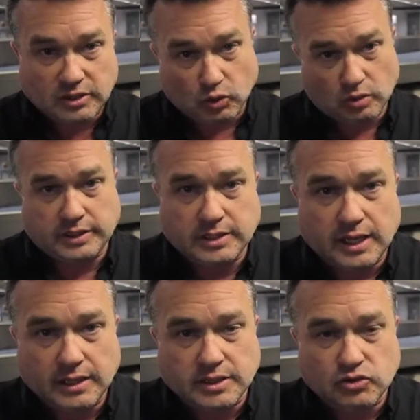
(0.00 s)
goal these
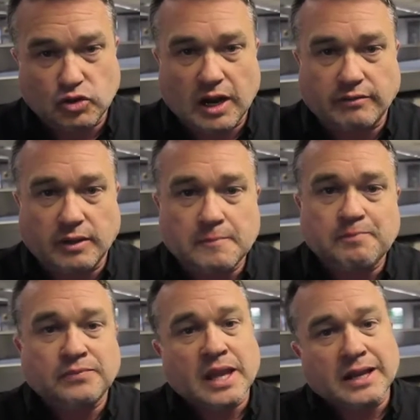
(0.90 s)
days in travel.
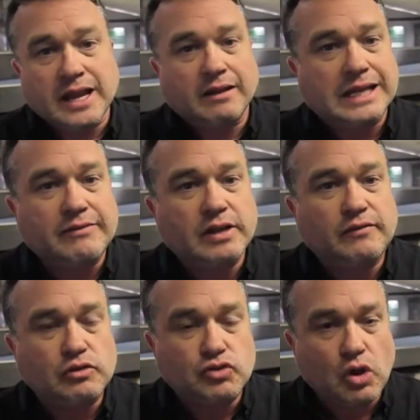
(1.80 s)
Now, even if
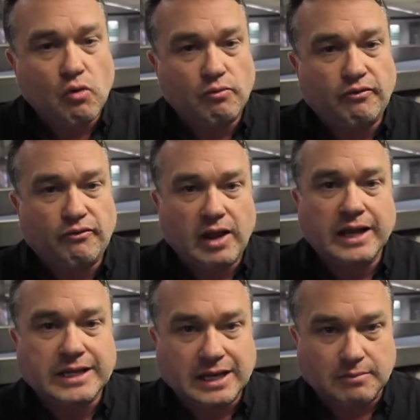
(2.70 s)
you don't
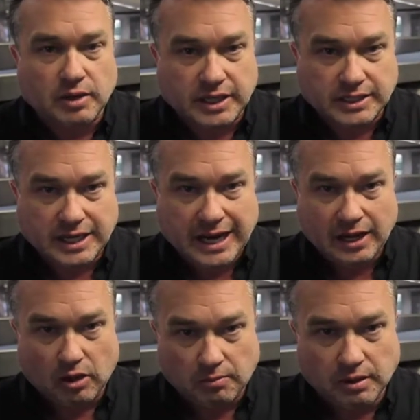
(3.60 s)
find anybody to
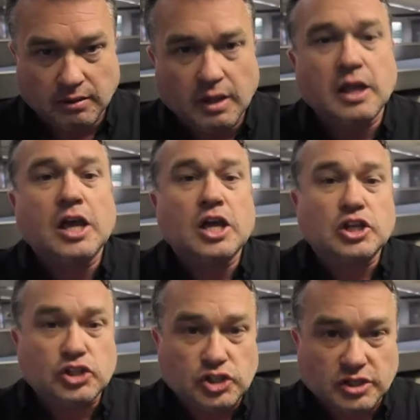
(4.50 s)
help,
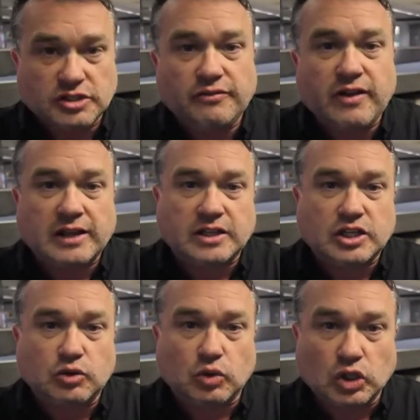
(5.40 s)
just the fact that
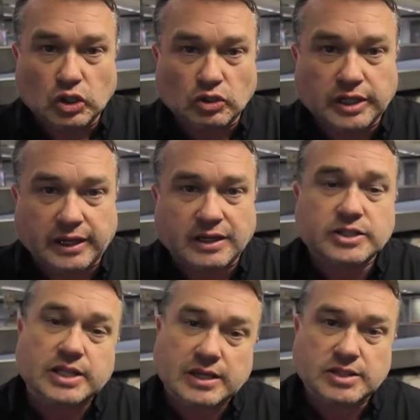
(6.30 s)
you were looking
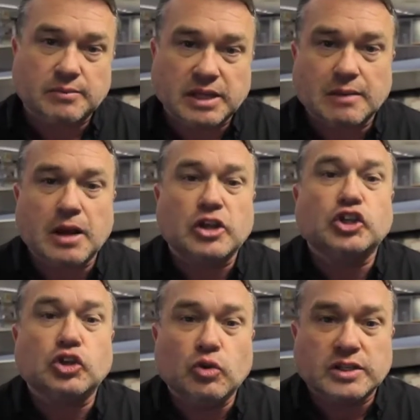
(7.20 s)
says something about
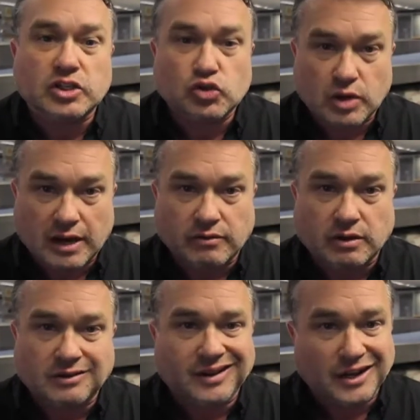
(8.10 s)
you as a
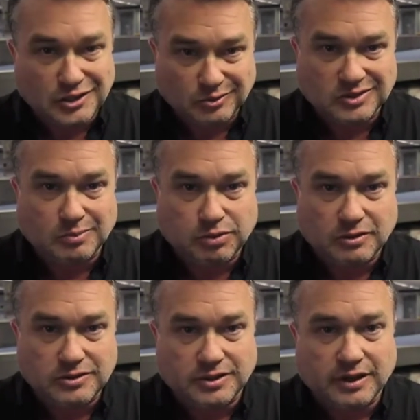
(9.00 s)
traveler and you as a
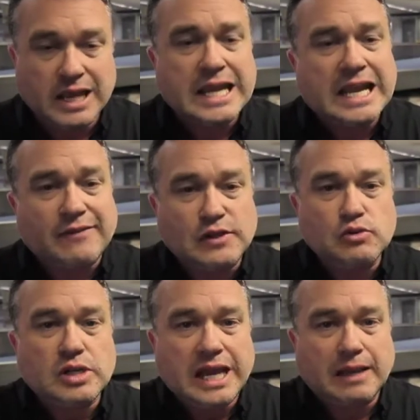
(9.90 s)
person. If you
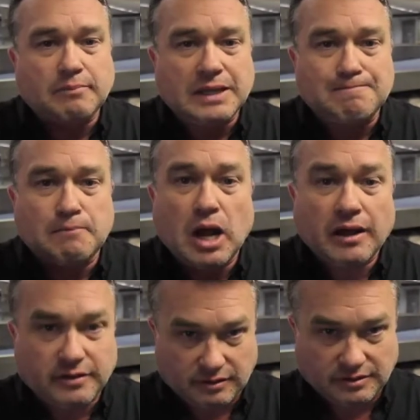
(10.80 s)
can't be
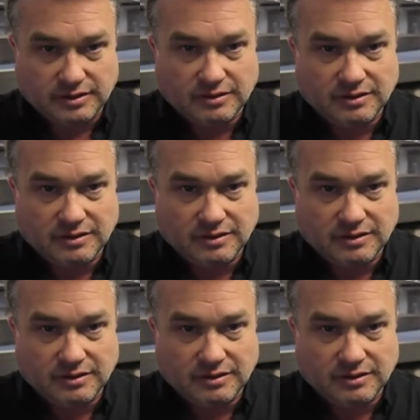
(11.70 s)
bothered